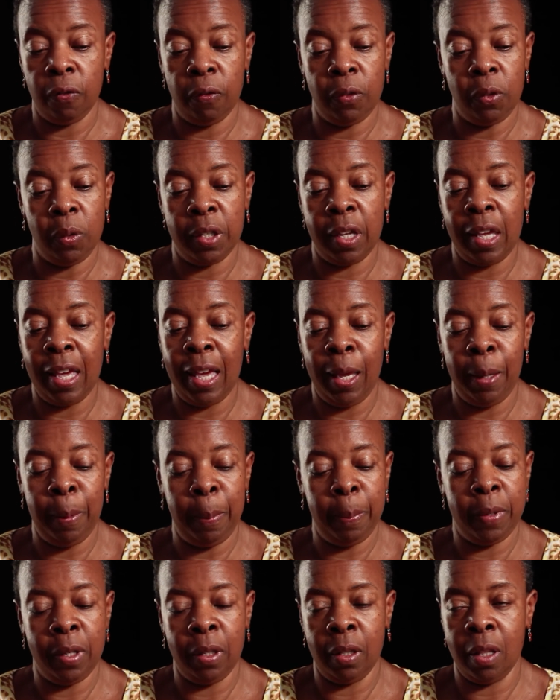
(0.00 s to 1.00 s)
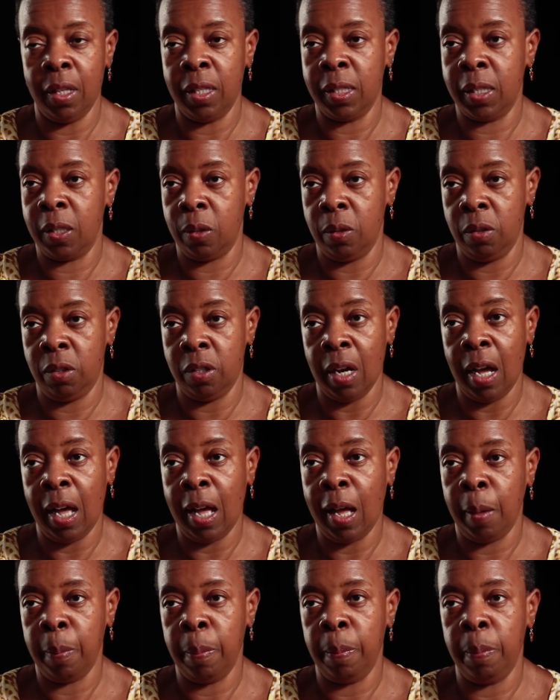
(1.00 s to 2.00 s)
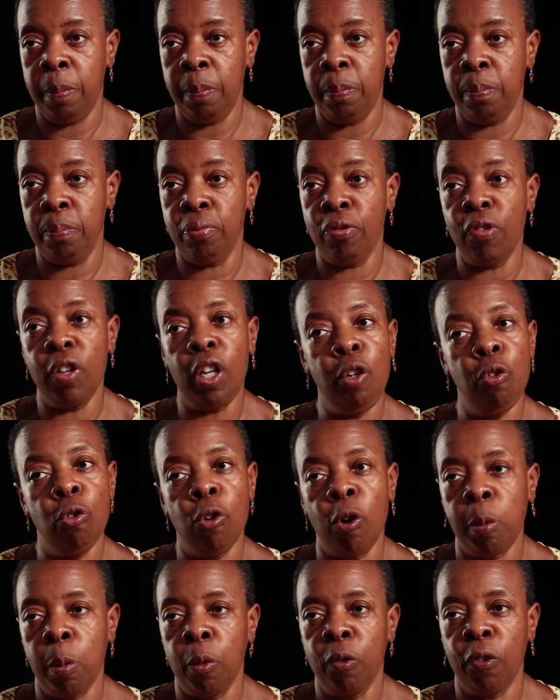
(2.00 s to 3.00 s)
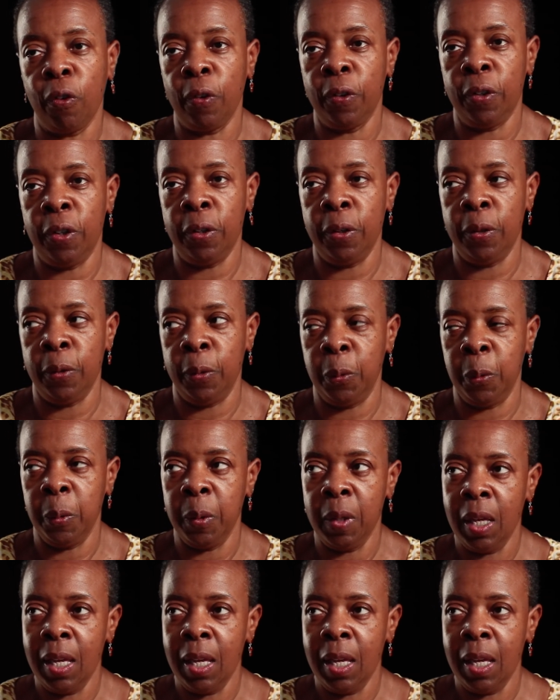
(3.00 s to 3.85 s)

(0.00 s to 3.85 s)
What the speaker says: you came to this job pretty normal for you,